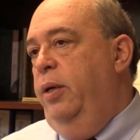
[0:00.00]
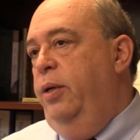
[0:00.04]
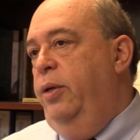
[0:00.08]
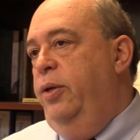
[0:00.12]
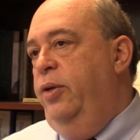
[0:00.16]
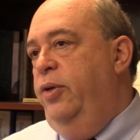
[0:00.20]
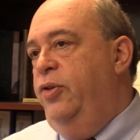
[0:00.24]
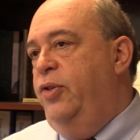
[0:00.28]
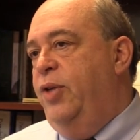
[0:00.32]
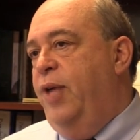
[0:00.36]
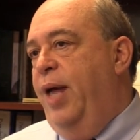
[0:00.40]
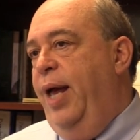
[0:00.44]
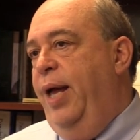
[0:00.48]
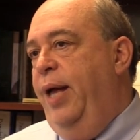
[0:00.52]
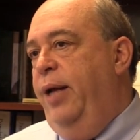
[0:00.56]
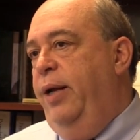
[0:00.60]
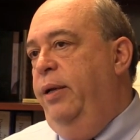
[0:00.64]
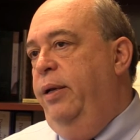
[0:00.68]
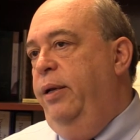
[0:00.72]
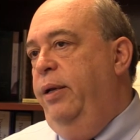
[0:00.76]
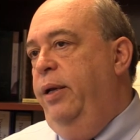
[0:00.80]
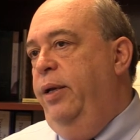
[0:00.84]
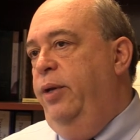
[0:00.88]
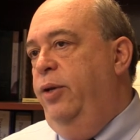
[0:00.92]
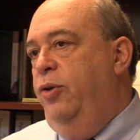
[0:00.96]
design
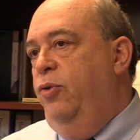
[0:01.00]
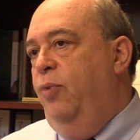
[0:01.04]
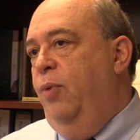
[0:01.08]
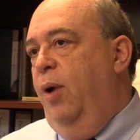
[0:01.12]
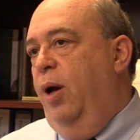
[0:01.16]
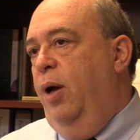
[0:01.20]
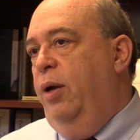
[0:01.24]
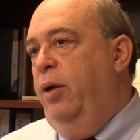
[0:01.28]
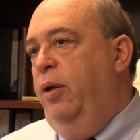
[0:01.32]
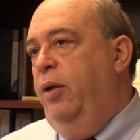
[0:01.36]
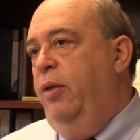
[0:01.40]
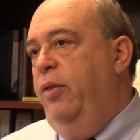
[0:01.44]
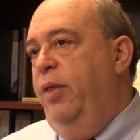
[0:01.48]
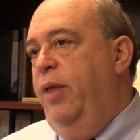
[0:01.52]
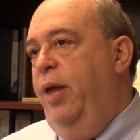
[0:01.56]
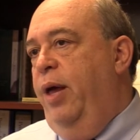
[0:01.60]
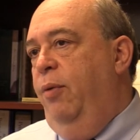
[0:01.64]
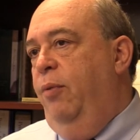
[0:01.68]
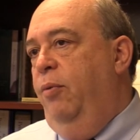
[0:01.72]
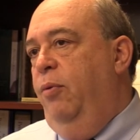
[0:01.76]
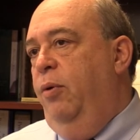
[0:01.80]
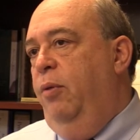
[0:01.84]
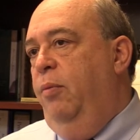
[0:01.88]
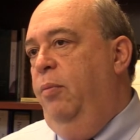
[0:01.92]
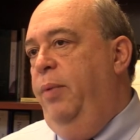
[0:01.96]
a drug that
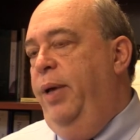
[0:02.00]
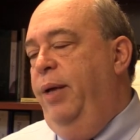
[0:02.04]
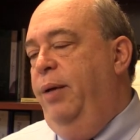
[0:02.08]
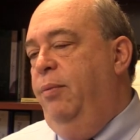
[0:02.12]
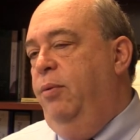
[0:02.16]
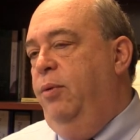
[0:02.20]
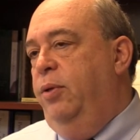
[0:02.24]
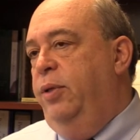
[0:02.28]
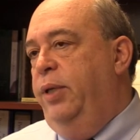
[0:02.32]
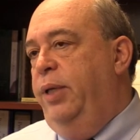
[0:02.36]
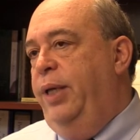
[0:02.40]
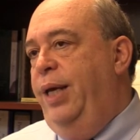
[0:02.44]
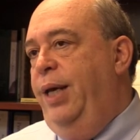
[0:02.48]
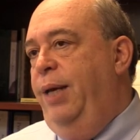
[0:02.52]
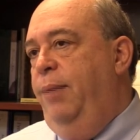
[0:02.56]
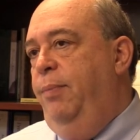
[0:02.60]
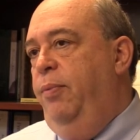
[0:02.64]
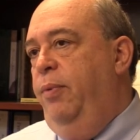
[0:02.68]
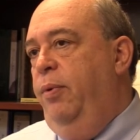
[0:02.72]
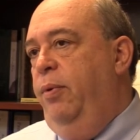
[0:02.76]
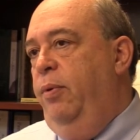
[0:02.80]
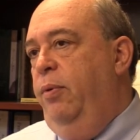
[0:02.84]
will be able to keep